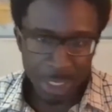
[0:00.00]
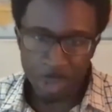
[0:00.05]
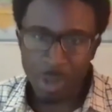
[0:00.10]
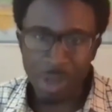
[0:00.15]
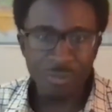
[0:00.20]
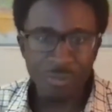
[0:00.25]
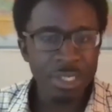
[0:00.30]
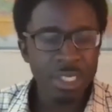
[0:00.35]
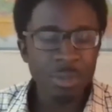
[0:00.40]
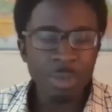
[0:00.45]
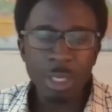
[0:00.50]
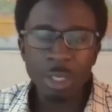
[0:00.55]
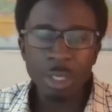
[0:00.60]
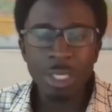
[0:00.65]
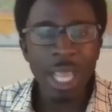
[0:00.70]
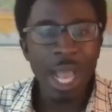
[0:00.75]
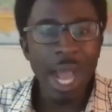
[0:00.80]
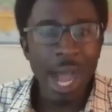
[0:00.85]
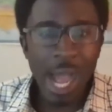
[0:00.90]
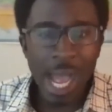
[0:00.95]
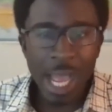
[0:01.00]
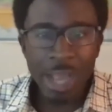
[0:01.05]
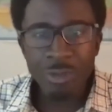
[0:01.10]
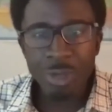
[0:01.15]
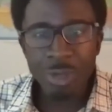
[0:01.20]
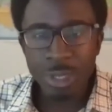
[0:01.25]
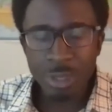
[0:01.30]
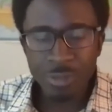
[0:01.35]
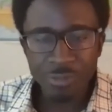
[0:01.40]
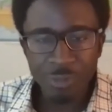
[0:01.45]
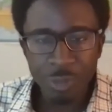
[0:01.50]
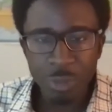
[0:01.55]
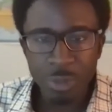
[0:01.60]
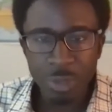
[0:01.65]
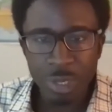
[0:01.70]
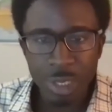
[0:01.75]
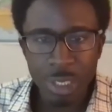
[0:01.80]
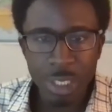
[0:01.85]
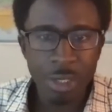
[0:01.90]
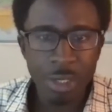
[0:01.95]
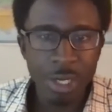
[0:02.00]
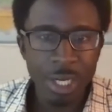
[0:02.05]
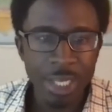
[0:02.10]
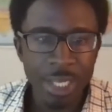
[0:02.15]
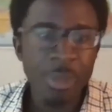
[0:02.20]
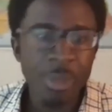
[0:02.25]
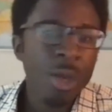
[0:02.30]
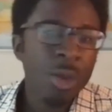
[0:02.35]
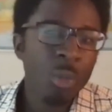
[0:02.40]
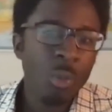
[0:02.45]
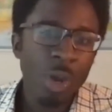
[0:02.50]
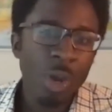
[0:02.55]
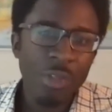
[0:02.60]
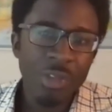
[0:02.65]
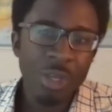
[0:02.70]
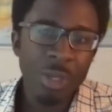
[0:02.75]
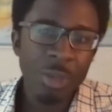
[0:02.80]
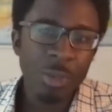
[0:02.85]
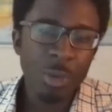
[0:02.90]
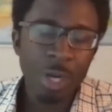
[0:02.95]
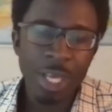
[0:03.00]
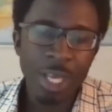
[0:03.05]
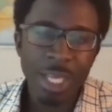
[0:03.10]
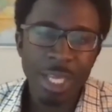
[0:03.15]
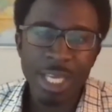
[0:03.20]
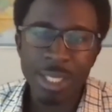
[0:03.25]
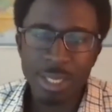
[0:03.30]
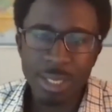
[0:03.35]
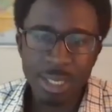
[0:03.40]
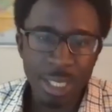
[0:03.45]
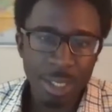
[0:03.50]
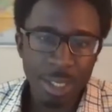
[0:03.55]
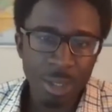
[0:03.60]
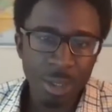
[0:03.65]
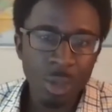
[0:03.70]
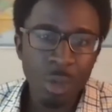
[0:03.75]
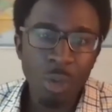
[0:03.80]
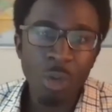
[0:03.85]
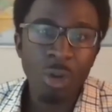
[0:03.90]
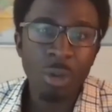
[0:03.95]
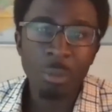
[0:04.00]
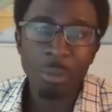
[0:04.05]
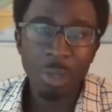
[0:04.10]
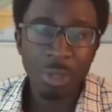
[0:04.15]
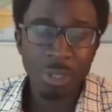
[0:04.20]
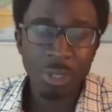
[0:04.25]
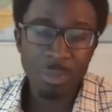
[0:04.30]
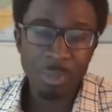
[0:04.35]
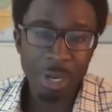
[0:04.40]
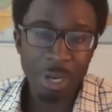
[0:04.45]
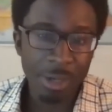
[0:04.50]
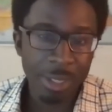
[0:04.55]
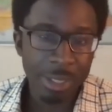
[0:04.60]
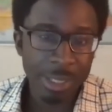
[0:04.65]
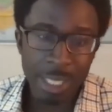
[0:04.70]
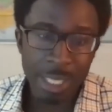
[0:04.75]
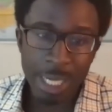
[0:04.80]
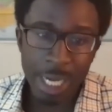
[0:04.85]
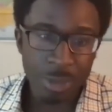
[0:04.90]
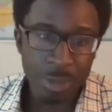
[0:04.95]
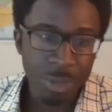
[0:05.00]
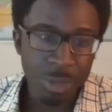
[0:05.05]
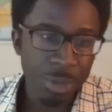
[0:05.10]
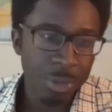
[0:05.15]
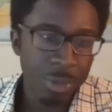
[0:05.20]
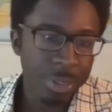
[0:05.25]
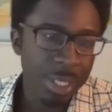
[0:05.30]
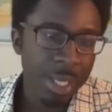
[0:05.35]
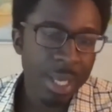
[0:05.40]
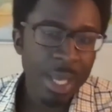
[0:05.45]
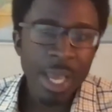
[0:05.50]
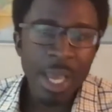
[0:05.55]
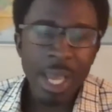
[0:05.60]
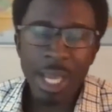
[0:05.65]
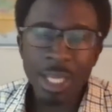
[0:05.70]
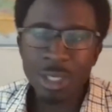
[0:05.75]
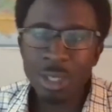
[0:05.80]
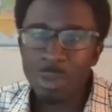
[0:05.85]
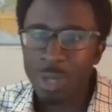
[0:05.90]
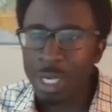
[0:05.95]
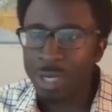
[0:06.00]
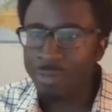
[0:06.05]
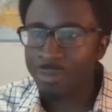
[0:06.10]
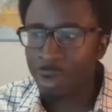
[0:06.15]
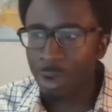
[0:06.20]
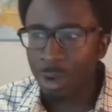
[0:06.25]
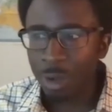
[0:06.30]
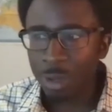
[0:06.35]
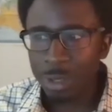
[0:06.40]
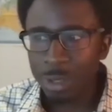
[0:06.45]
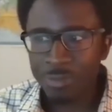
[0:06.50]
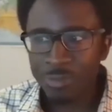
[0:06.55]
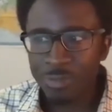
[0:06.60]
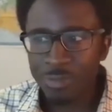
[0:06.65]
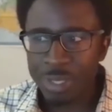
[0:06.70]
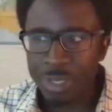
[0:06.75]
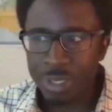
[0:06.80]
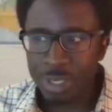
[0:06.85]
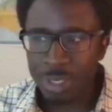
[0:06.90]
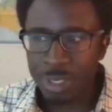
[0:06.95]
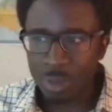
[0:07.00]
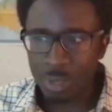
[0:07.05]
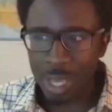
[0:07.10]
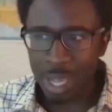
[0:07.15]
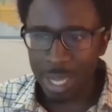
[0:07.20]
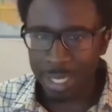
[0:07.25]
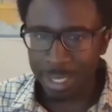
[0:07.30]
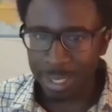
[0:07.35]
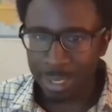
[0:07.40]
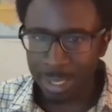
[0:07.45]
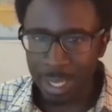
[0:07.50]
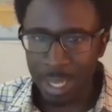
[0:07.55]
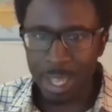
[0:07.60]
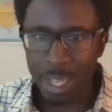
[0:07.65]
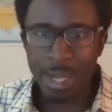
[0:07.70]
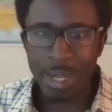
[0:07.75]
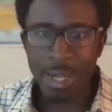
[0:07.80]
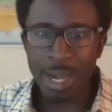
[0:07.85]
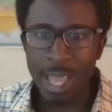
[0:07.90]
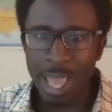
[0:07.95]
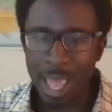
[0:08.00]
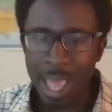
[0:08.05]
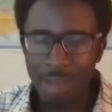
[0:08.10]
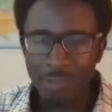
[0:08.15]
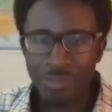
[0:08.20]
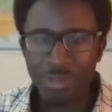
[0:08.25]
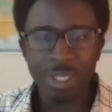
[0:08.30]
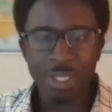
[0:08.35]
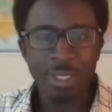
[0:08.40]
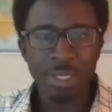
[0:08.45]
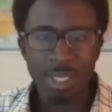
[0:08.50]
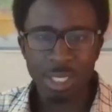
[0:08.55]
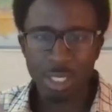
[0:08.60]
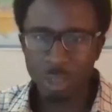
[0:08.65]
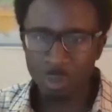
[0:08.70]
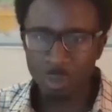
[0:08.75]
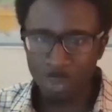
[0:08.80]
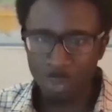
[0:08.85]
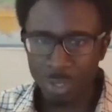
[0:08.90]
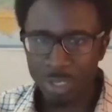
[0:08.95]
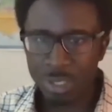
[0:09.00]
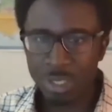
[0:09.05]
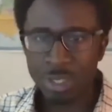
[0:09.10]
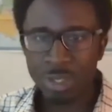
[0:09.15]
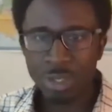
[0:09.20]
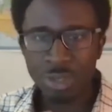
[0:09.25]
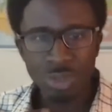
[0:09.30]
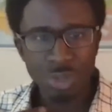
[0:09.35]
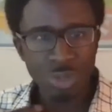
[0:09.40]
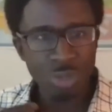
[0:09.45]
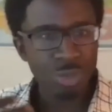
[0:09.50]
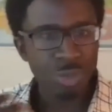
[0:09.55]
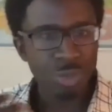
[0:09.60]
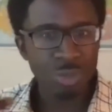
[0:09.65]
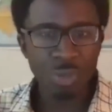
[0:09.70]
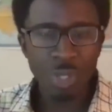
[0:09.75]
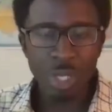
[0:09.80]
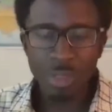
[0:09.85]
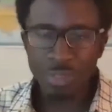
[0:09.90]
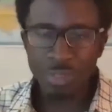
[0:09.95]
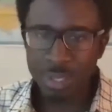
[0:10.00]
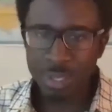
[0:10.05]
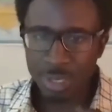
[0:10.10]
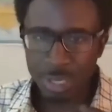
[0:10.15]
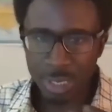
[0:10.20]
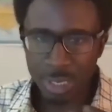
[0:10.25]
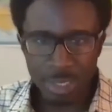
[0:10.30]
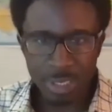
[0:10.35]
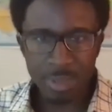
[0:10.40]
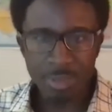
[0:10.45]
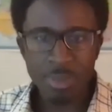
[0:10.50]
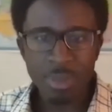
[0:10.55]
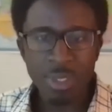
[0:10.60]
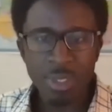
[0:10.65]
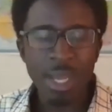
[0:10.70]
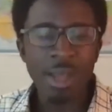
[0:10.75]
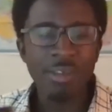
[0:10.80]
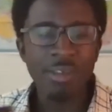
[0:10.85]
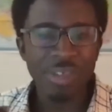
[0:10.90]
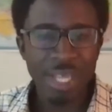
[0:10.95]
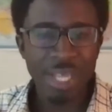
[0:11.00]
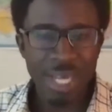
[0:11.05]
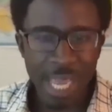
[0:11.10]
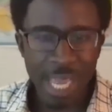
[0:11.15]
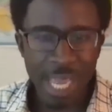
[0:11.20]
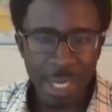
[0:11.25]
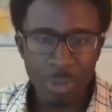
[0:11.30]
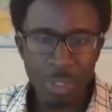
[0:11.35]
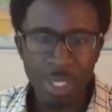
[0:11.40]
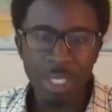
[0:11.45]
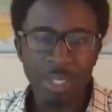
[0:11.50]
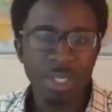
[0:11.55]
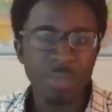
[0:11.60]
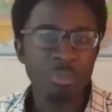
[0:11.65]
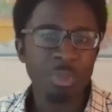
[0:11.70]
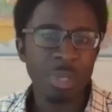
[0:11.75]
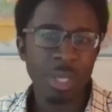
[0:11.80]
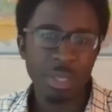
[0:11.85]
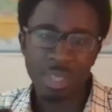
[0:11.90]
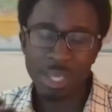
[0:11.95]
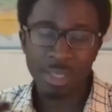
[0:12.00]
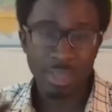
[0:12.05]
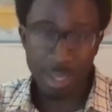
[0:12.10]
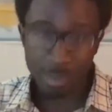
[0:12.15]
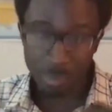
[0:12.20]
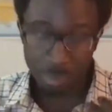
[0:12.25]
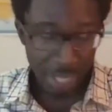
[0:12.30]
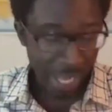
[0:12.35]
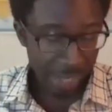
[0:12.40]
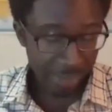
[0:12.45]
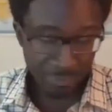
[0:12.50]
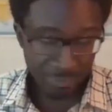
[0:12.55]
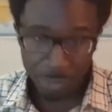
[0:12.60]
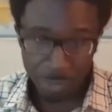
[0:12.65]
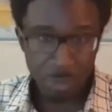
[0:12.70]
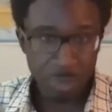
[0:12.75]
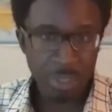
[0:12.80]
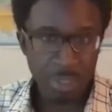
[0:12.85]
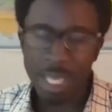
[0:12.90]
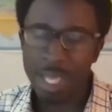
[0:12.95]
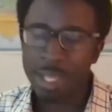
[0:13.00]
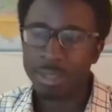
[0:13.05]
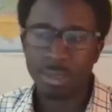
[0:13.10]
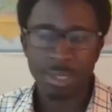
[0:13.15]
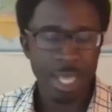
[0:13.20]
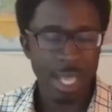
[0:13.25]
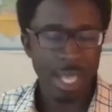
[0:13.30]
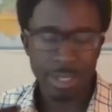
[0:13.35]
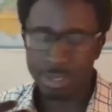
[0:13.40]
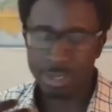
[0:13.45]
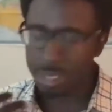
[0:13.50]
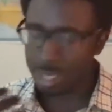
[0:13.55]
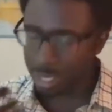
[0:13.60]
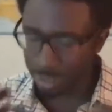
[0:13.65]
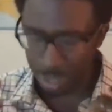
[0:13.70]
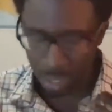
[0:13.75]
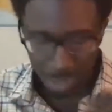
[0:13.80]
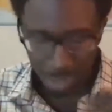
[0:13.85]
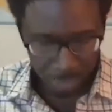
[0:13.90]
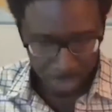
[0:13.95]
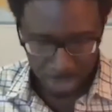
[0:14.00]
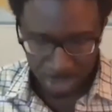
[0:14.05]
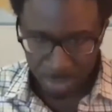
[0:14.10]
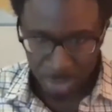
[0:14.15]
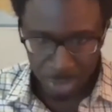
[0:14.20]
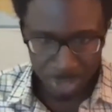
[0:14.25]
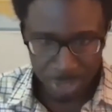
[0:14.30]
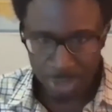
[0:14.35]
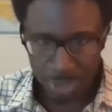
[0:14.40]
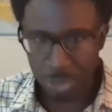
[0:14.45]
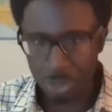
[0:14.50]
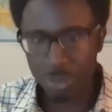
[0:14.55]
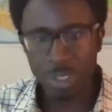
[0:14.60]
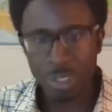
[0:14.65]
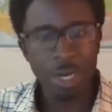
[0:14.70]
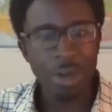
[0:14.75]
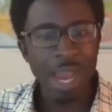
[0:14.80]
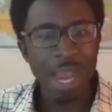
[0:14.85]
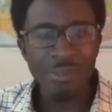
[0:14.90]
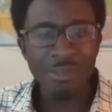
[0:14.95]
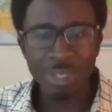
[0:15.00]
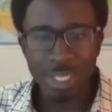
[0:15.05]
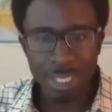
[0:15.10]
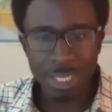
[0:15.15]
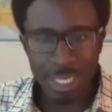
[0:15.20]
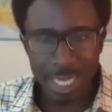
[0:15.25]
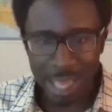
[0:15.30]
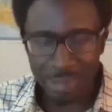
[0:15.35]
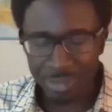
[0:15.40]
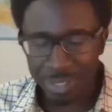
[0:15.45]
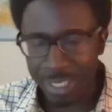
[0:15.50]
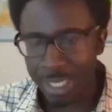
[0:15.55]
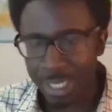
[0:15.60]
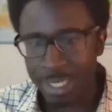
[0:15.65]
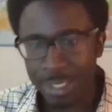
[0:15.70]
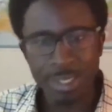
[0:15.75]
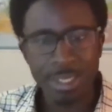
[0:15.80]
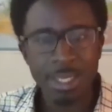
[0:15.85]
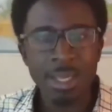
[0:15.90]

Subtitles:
similarly high risk of food insecurity, whether you are in a single or multi-parent-led household. And so kind of all of this is, again, evidence that's pointing to the systems of inequity that Black folks and other communities certainly are having to navigate